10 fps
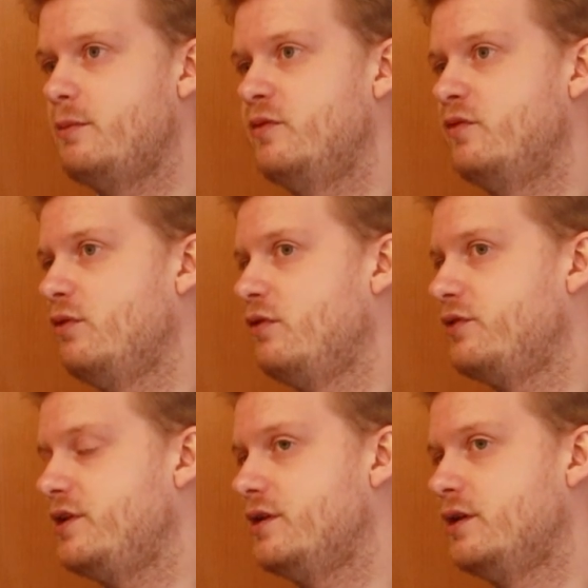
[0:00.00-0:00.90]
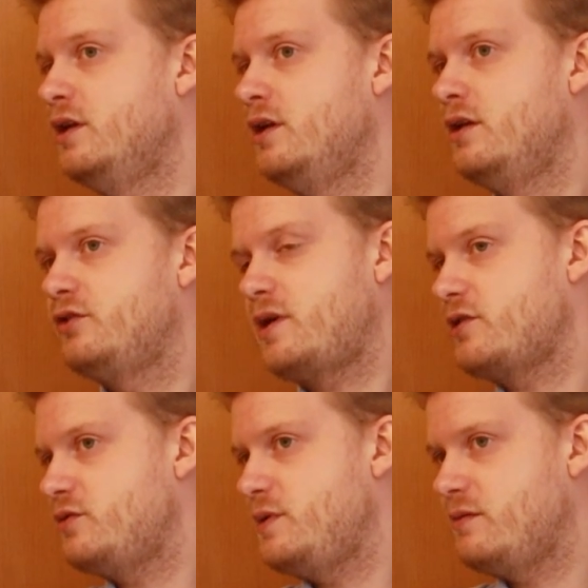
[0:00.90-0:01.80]
I'm involved in
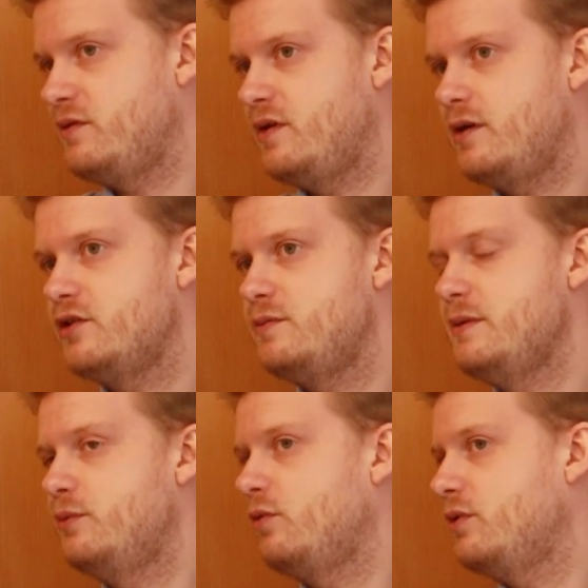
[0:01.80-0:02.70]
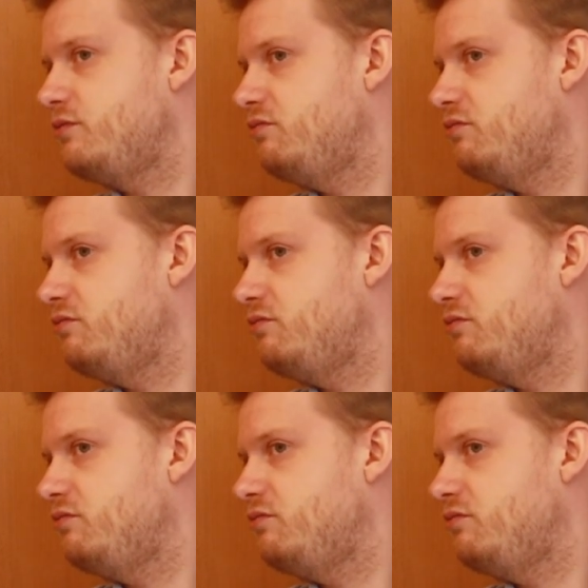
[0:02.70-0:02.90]
trying to speak with various people.